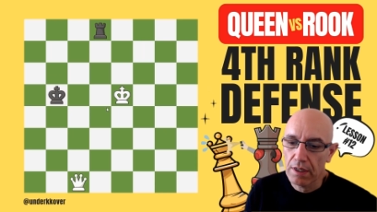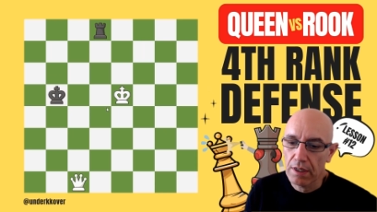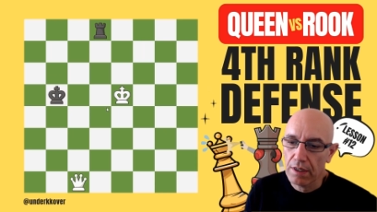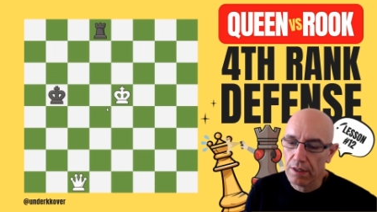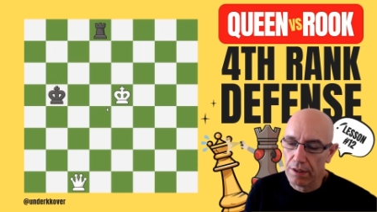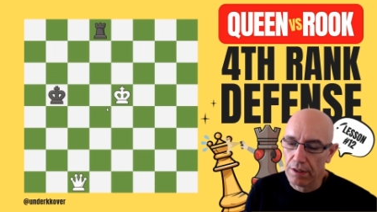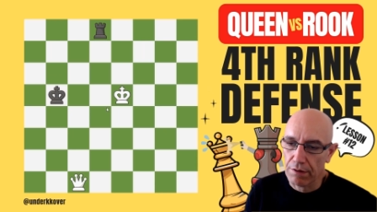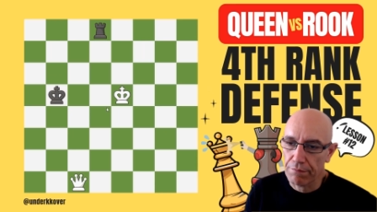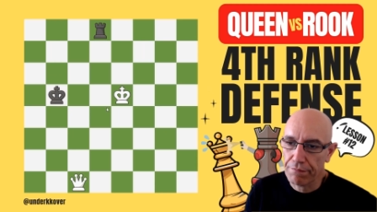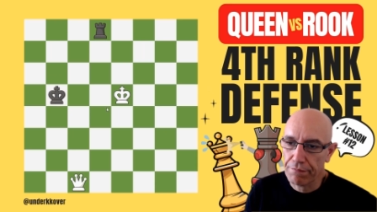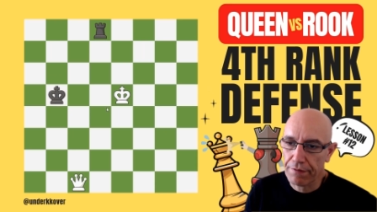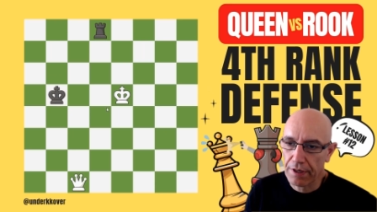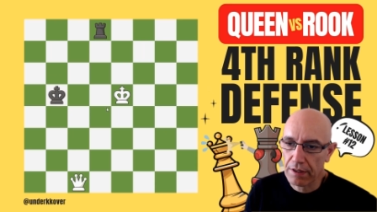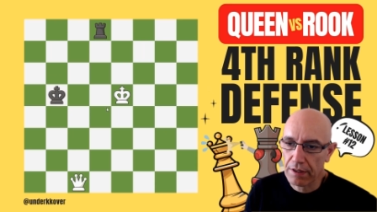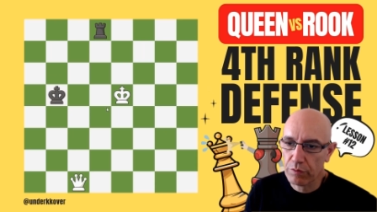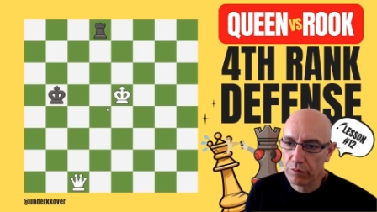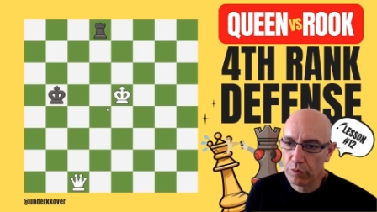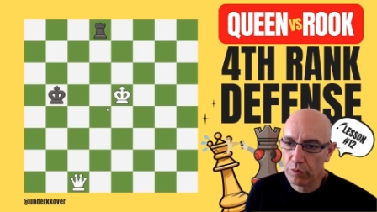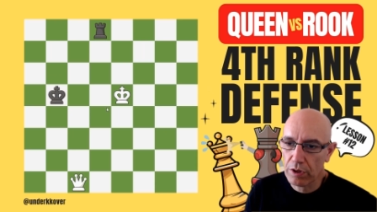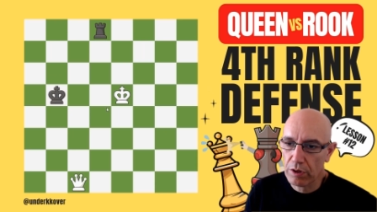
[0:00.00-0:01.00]
In fact,
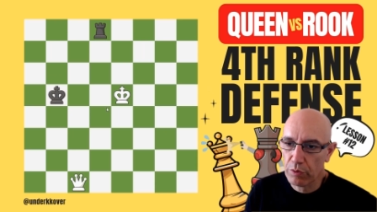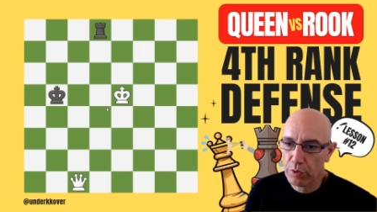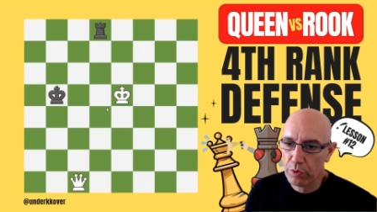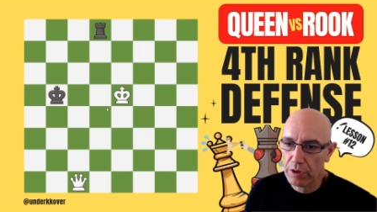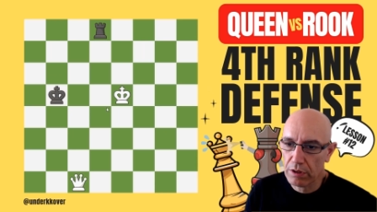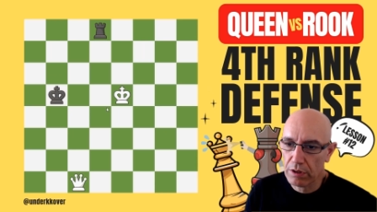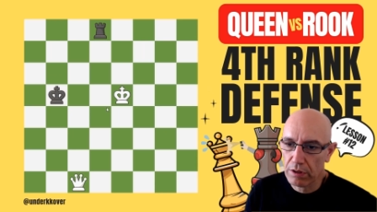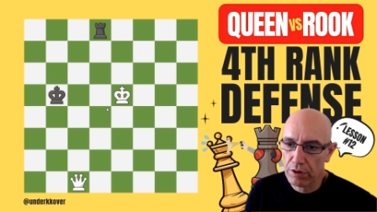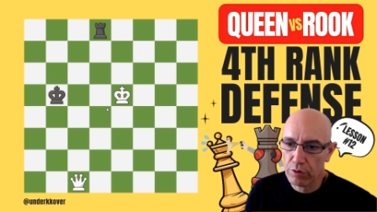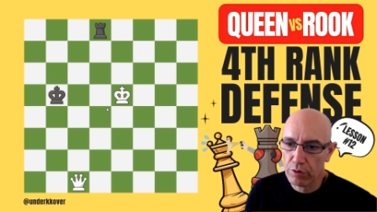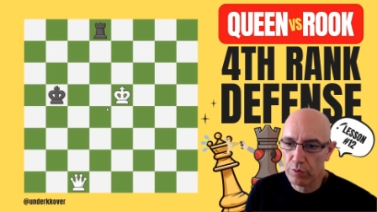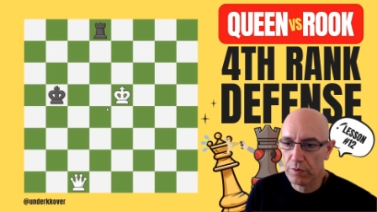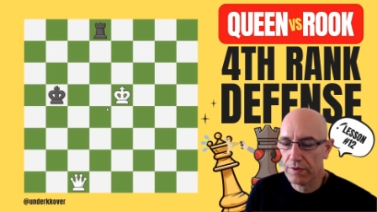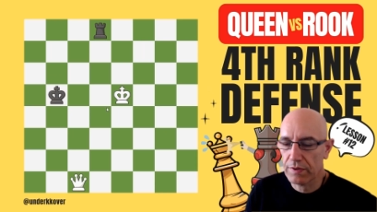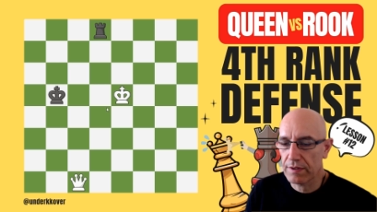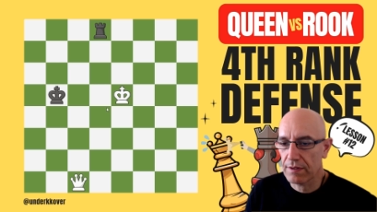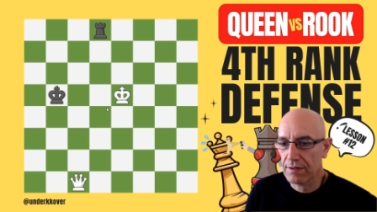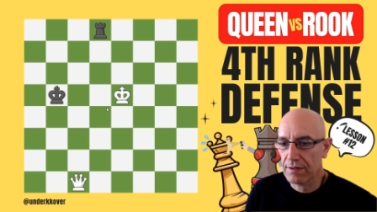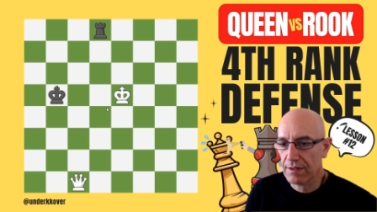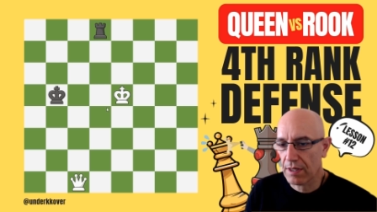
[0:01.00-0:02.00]
we will use the
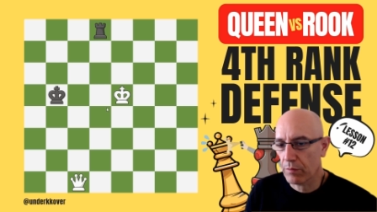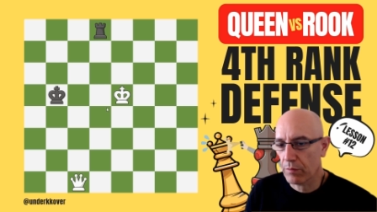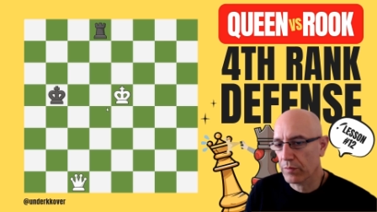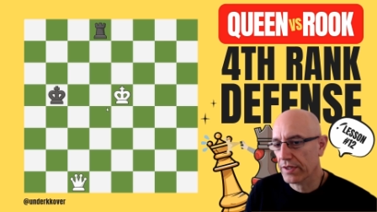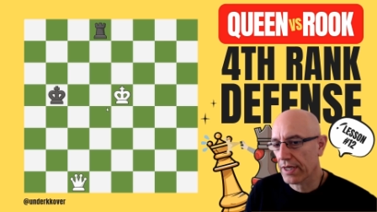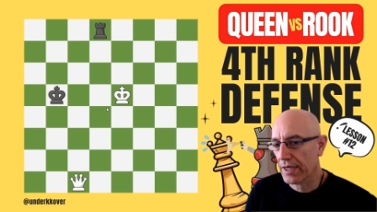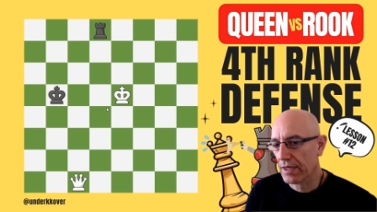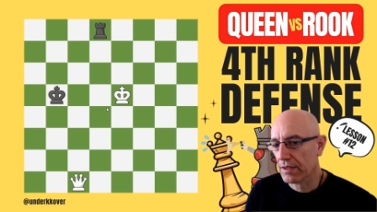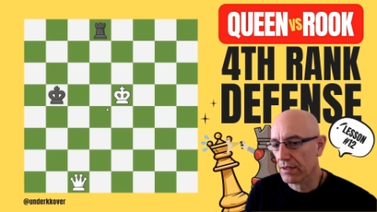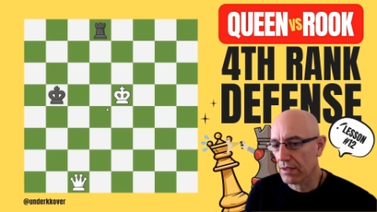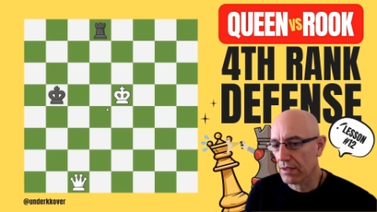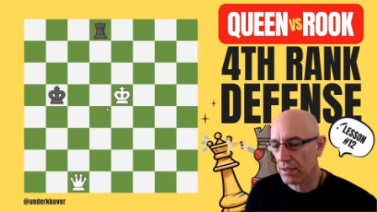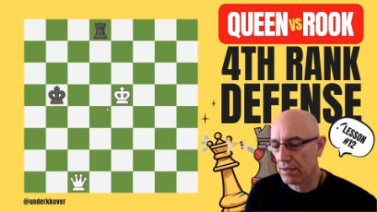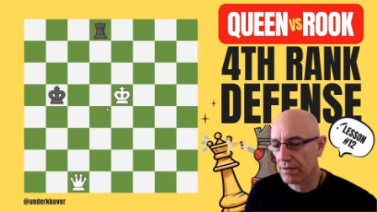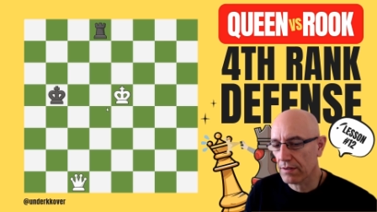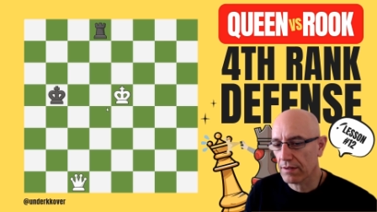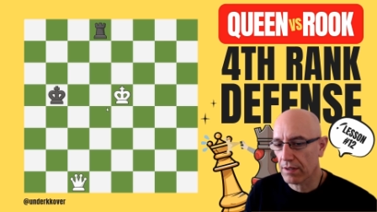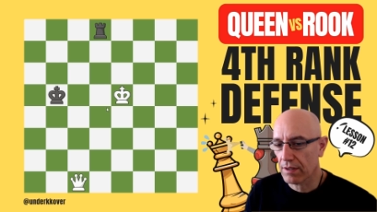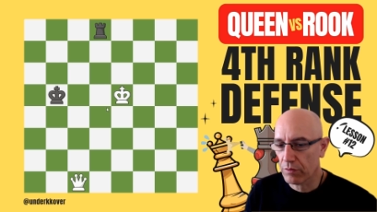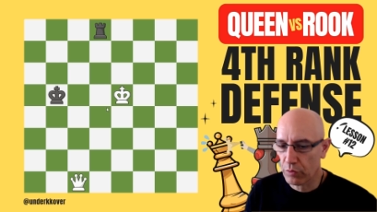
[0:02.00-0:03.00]
same techniques
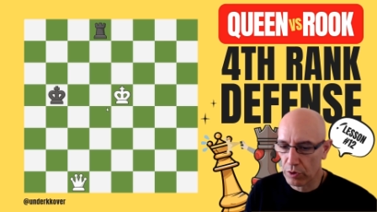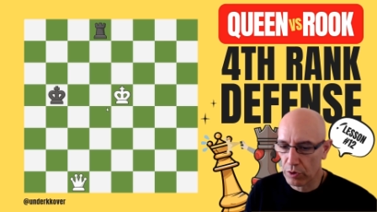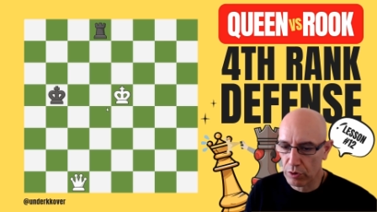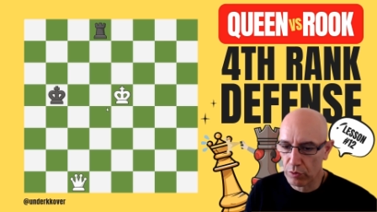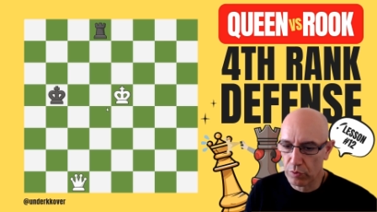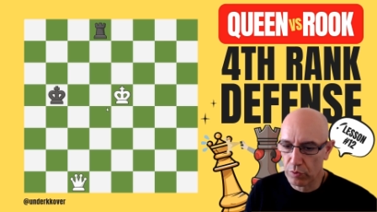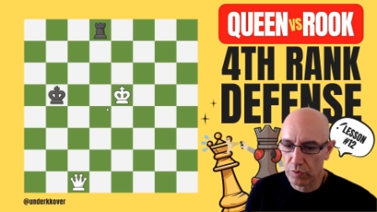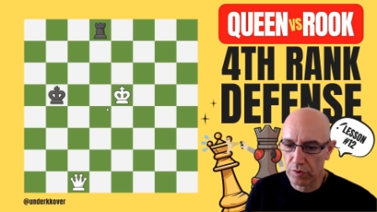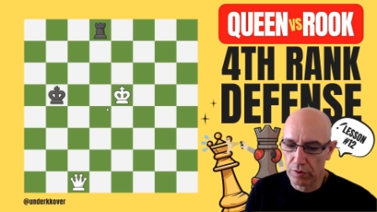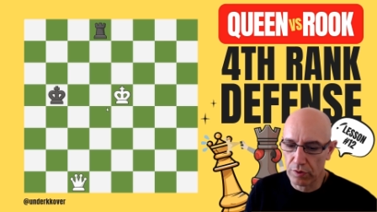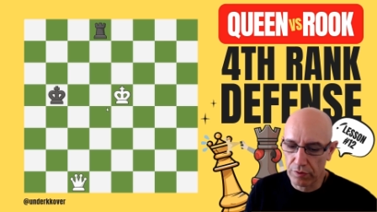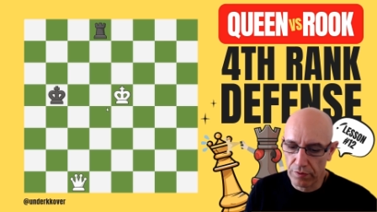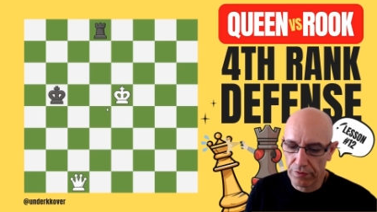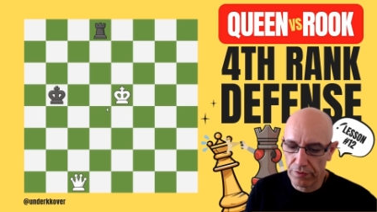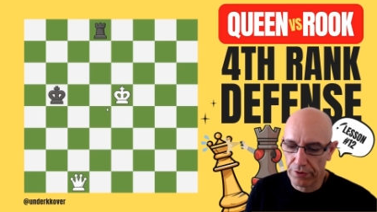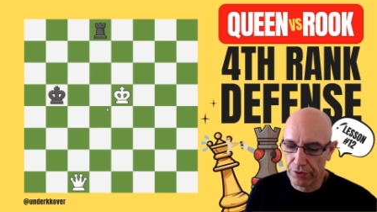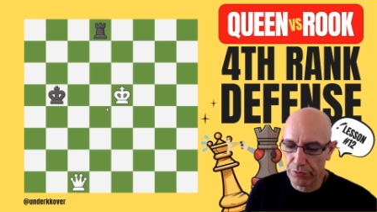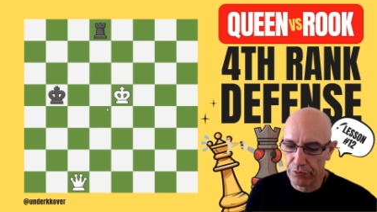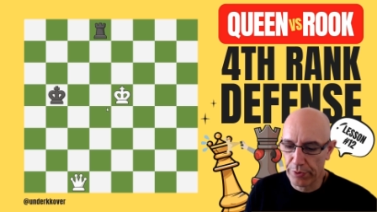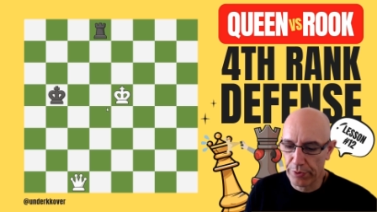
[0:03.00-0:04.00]
that we use on the
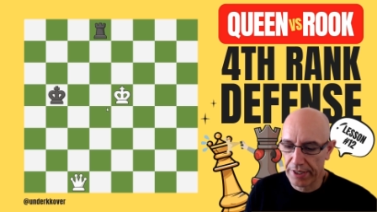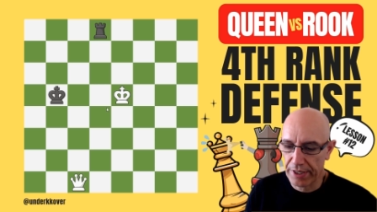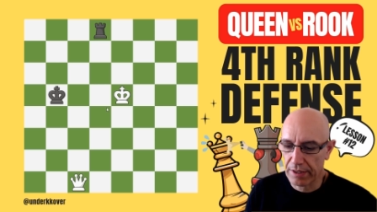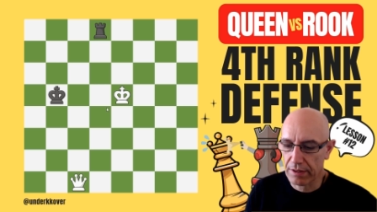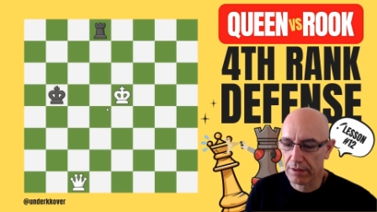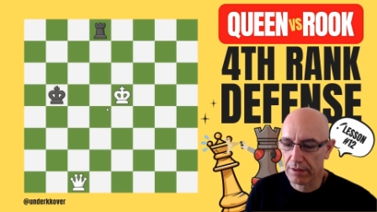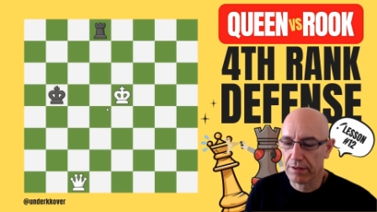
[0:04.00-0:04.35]
third rank